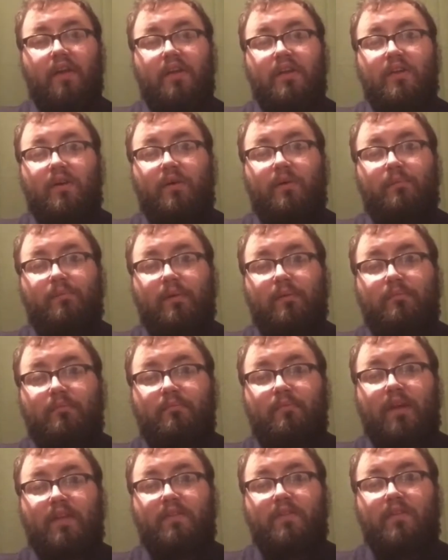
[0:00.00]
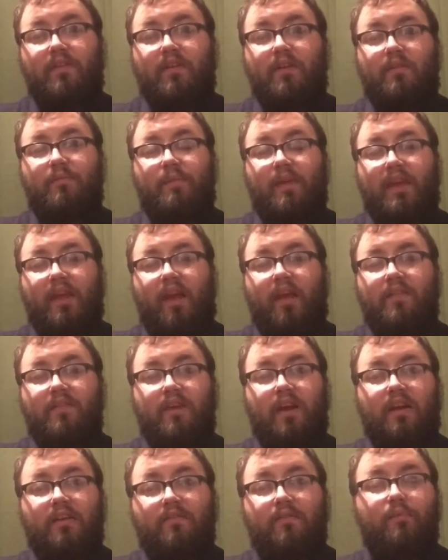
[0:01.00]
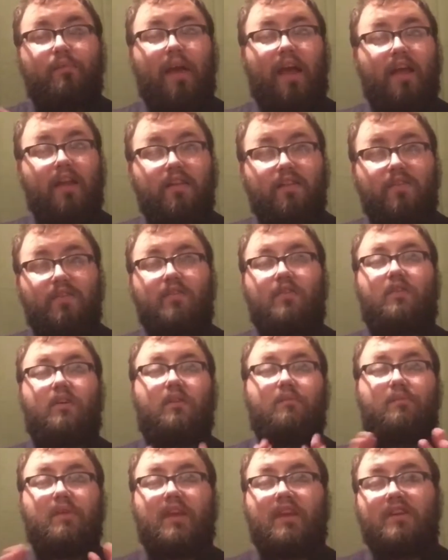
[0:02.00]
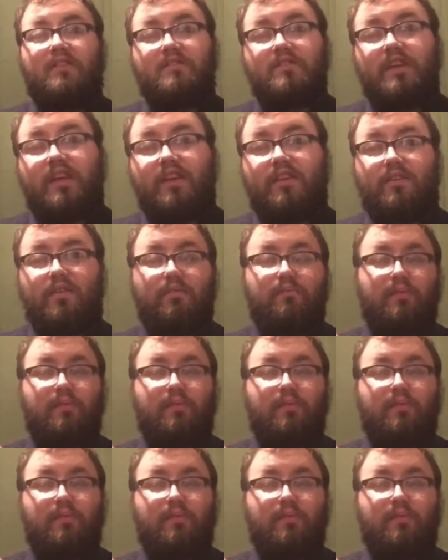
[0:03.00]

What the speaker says: You know, people might see me as kind of a pedestal of being a leader,